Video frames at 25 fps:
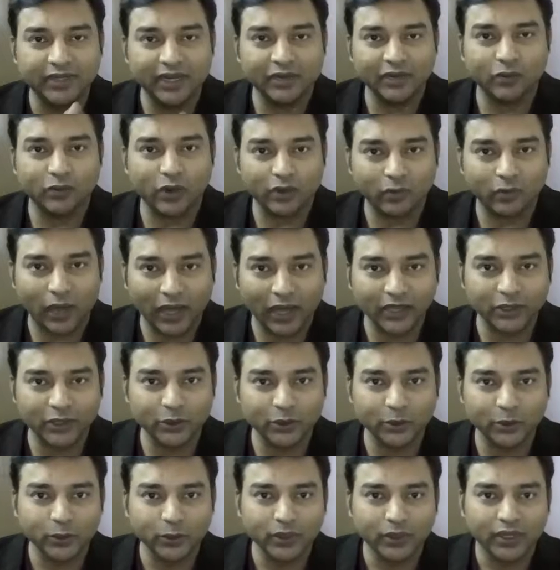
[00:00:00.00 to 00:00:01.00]
deliver
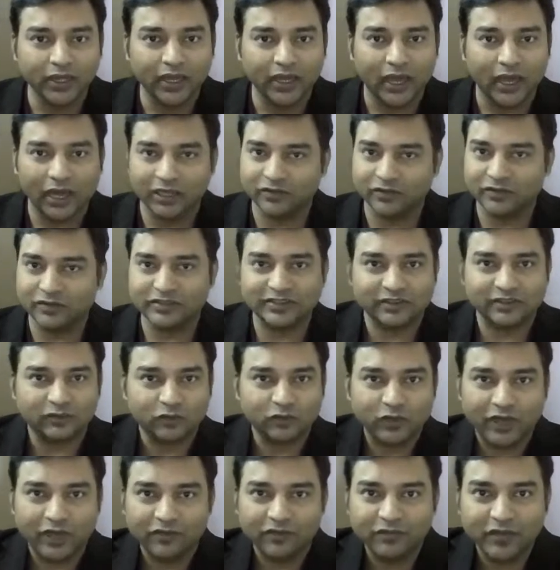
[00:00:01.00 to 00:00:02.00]
value, otherwise it
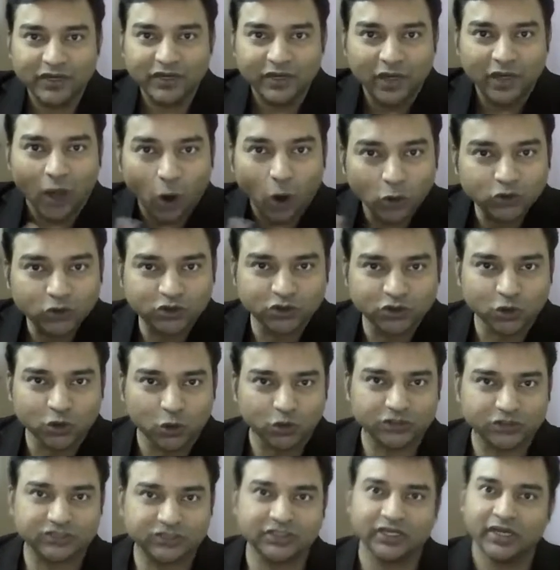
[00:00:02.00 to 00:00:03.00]
would have been
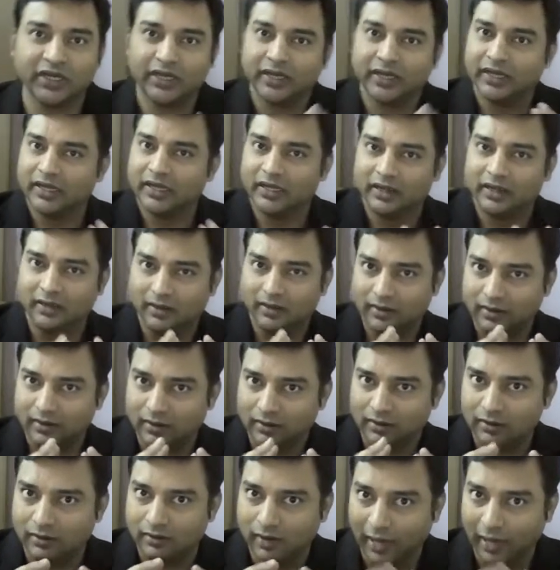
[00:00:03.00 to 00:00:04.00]
outsourced,
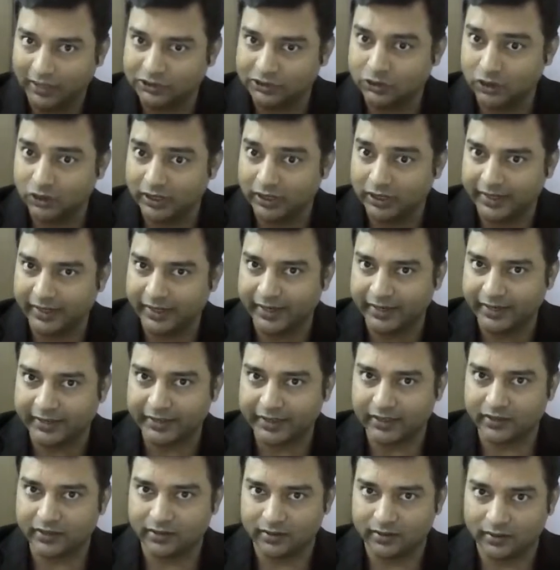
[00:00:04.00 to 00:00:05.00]
actually
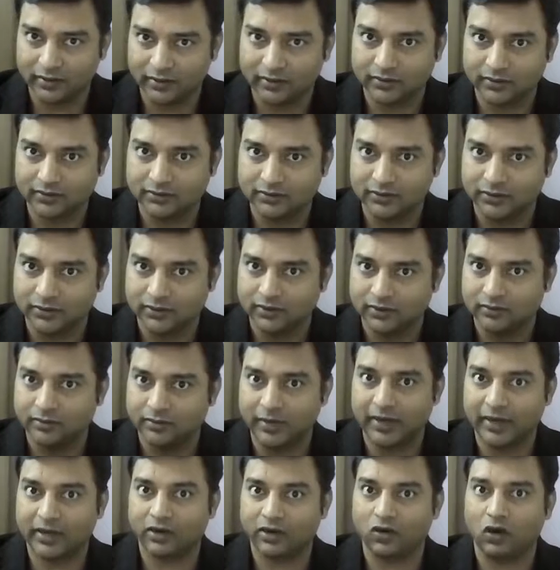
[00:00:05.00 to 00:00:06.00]
created the
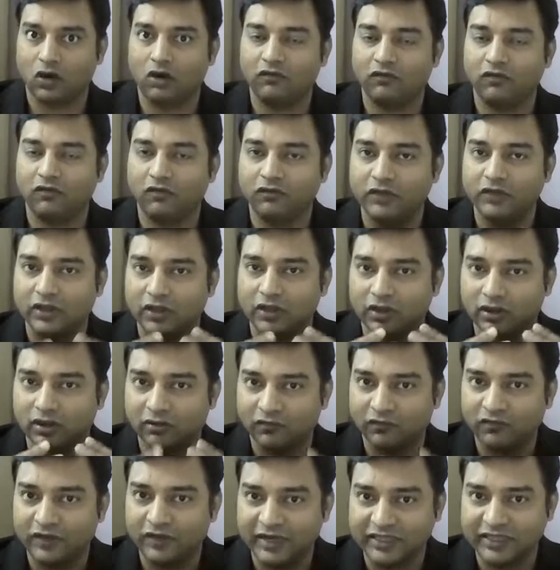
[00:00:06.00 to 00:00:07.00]
better half of the
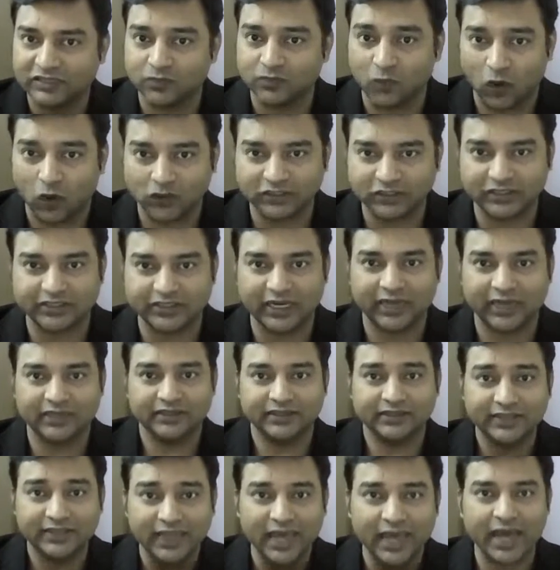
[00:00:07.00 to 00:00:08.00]
Phoenix project.
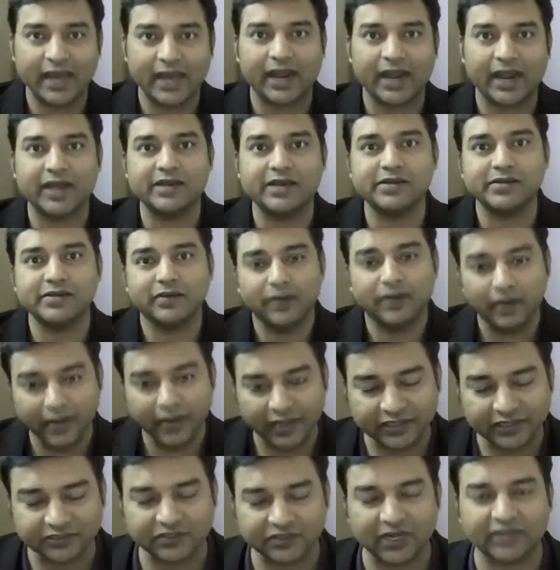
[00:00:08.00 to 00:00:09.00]
And there I
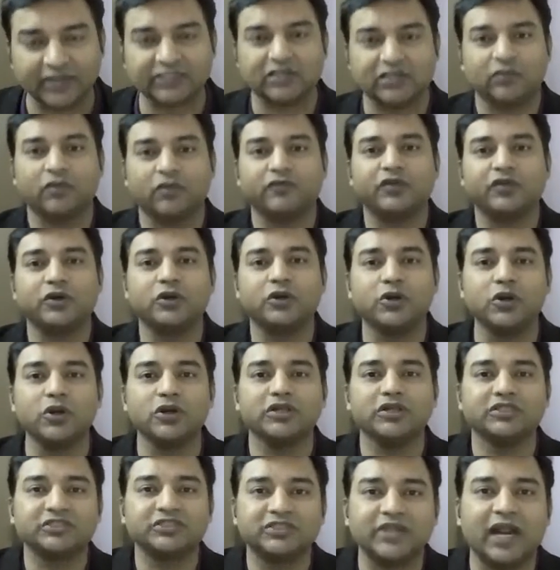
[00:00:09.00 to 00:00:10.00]
extract some of the good
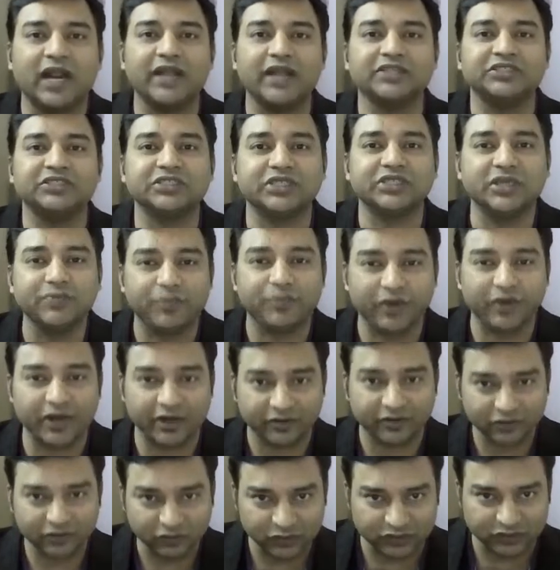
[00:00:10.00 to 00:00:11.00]
strategic
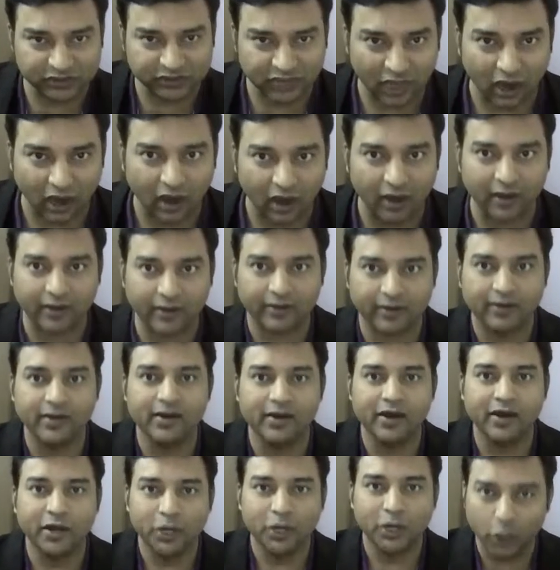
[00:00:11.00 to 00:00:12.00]
imperatives which are
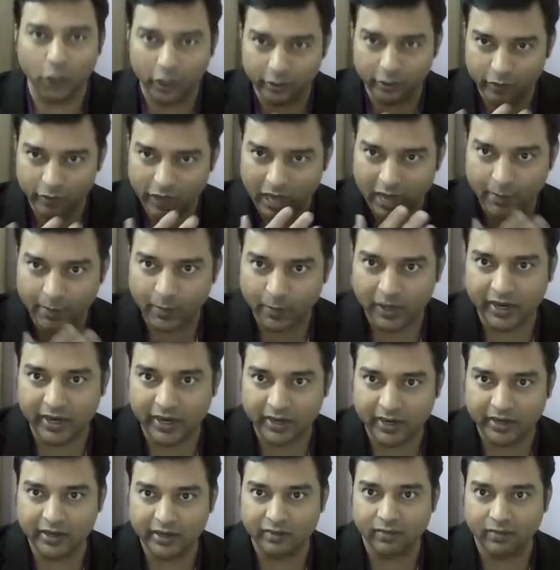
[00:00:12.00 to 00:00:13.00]
going to be
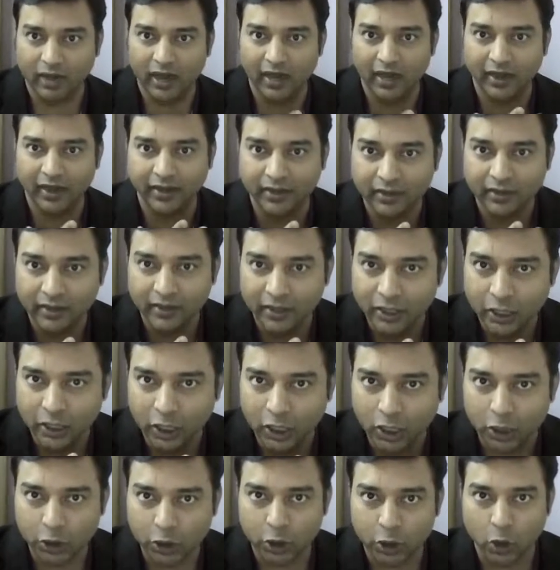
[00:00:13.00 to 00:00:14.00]
embedded in my
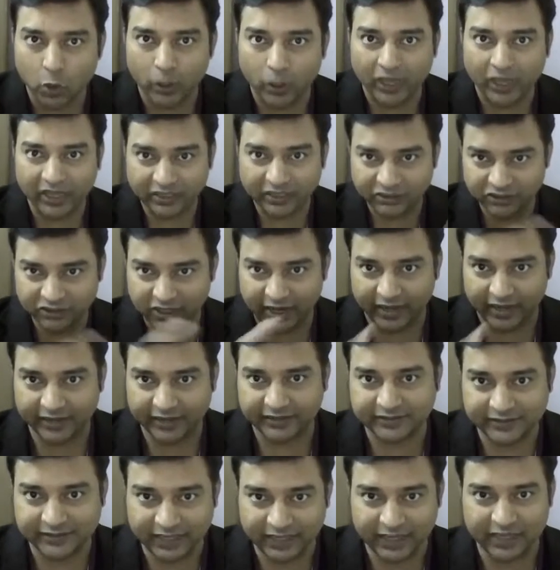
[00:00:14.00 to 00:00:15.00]
new
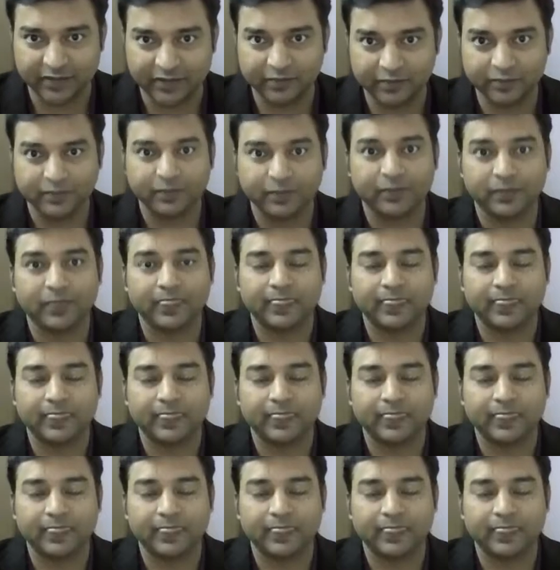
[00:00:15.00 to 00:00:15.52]
engineering team.